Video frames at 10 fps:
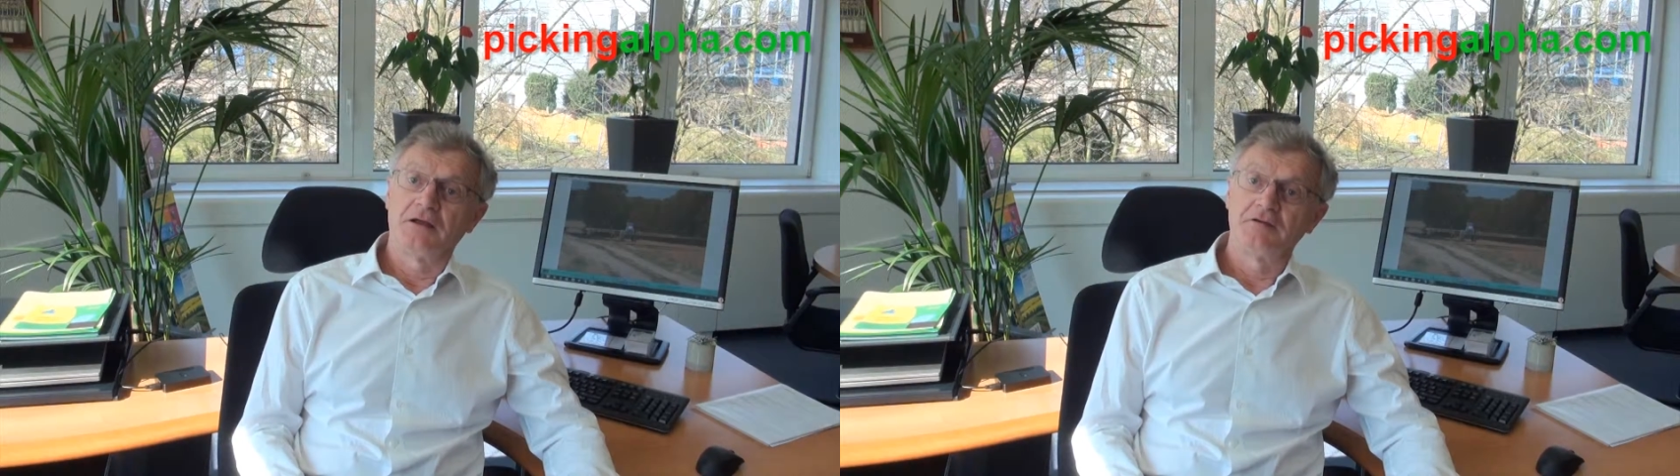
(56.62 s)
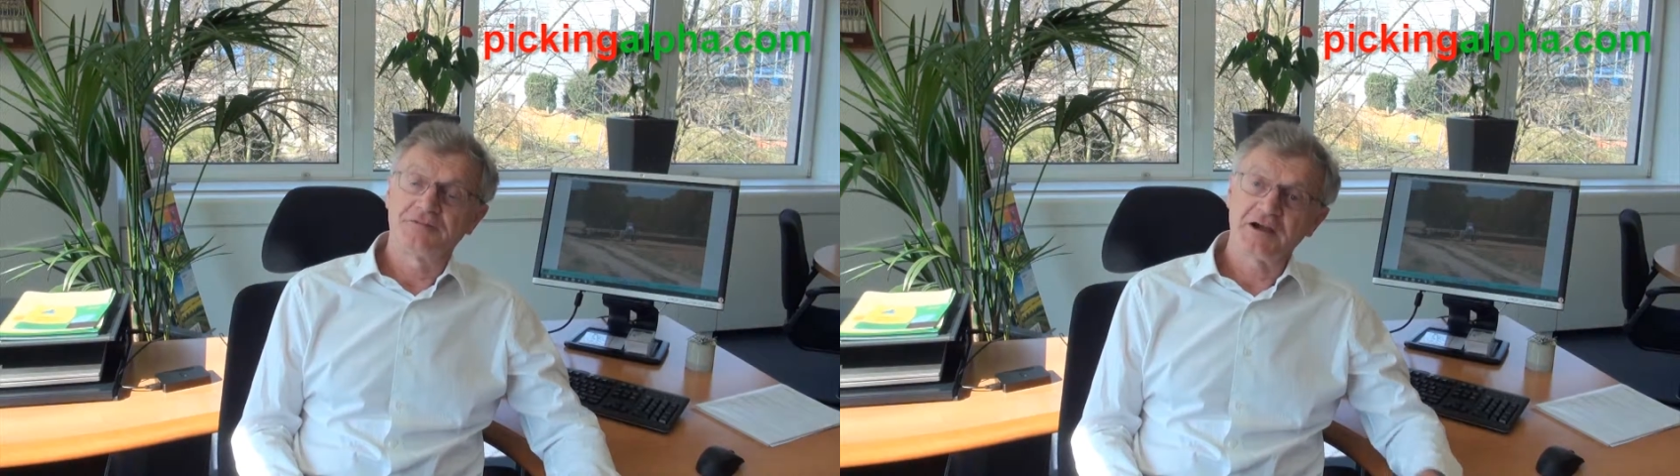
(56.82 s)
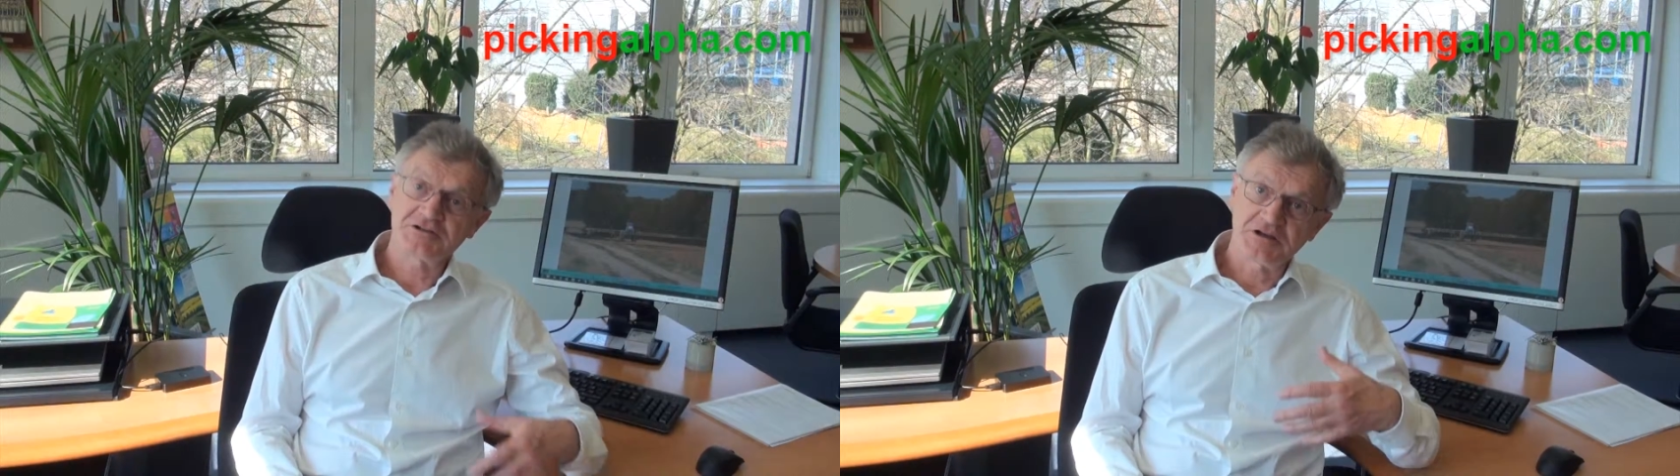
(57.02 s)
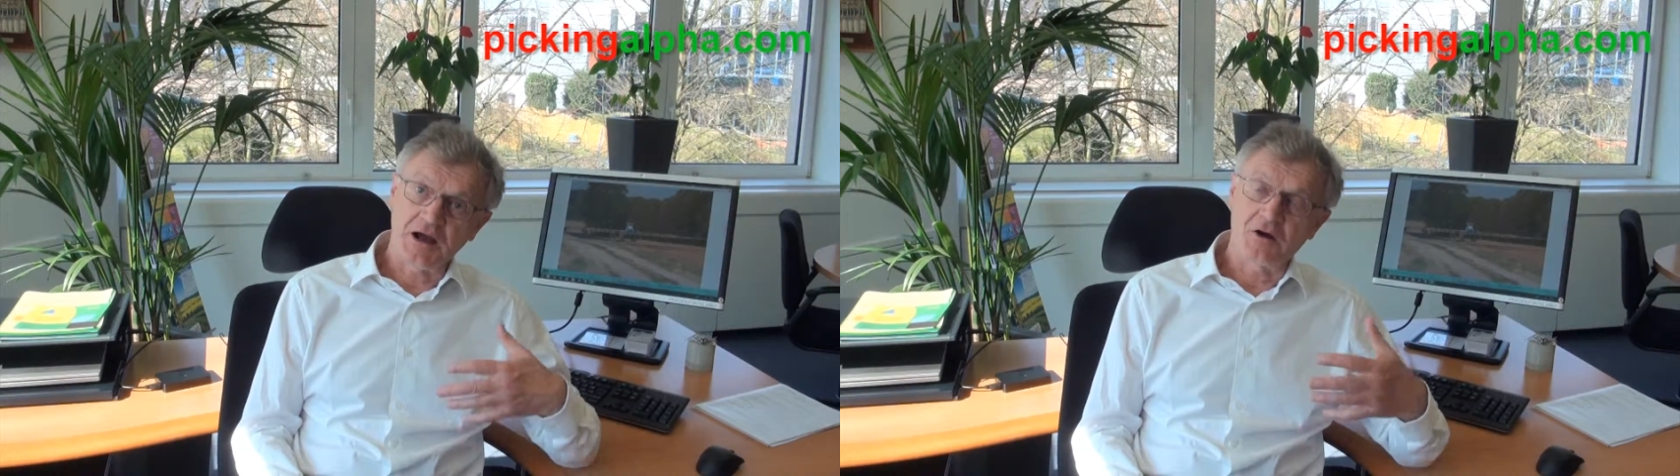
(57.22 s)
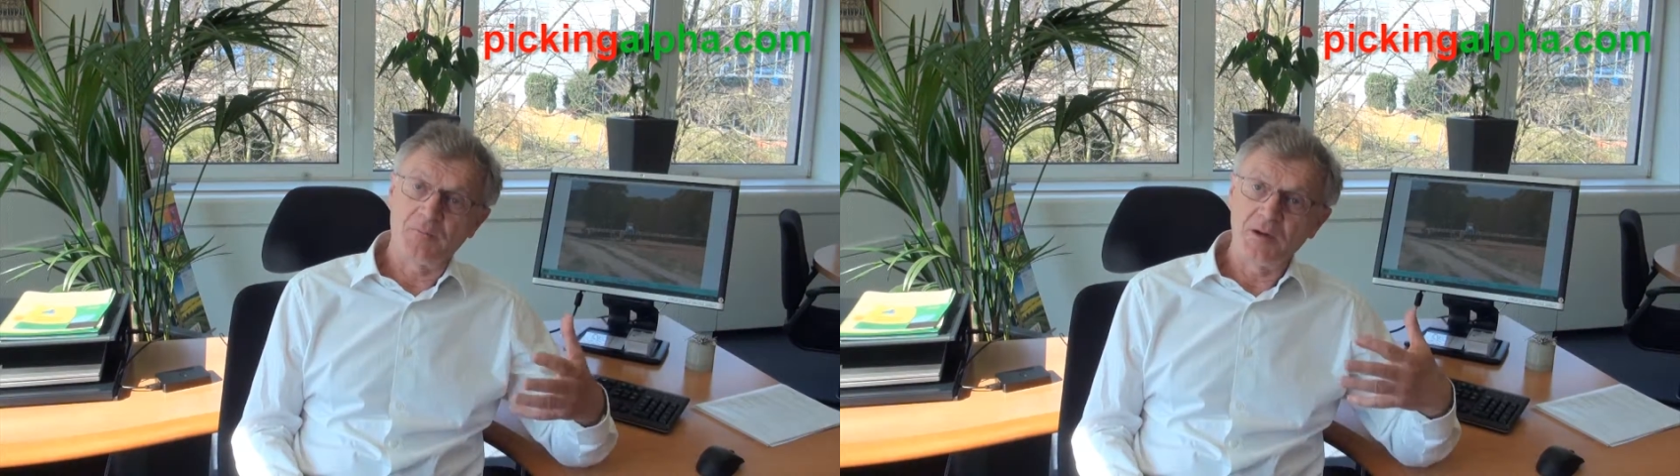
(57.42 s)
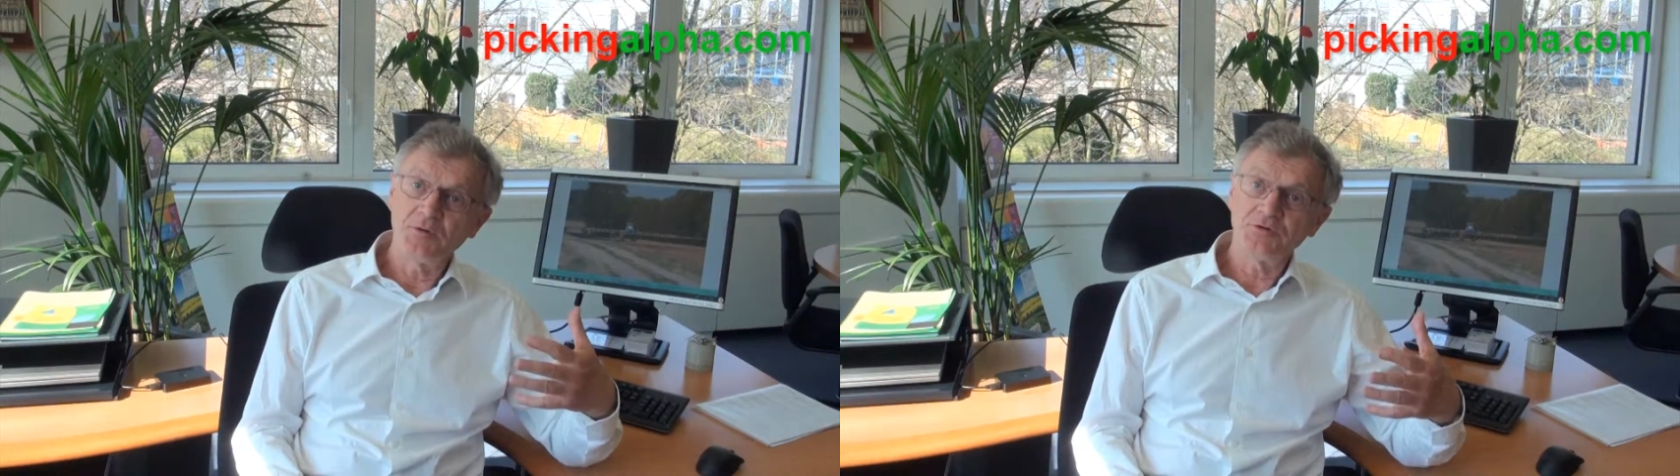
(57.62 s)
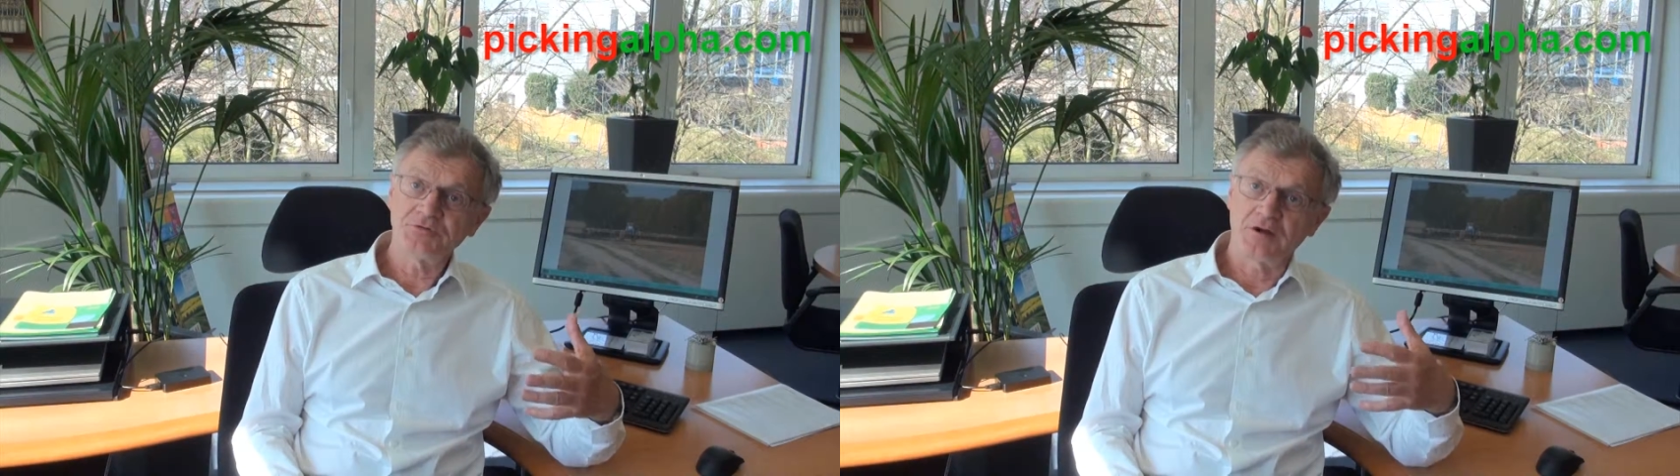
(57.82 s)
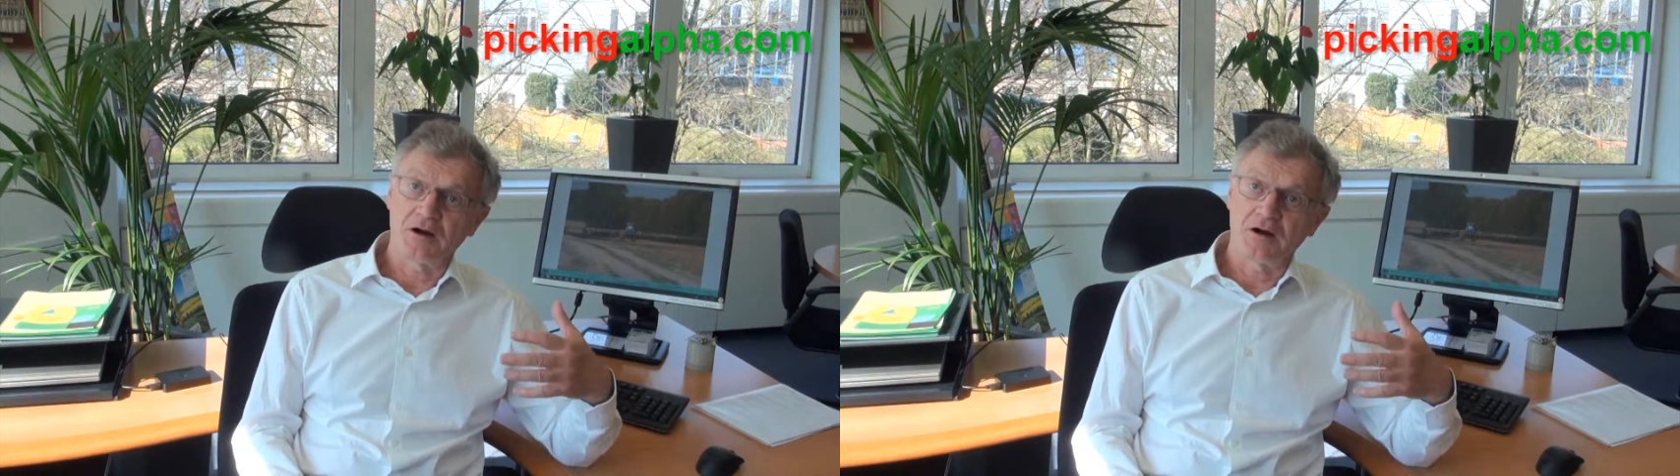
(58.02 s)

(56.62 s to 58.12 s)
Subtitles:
In fact, our members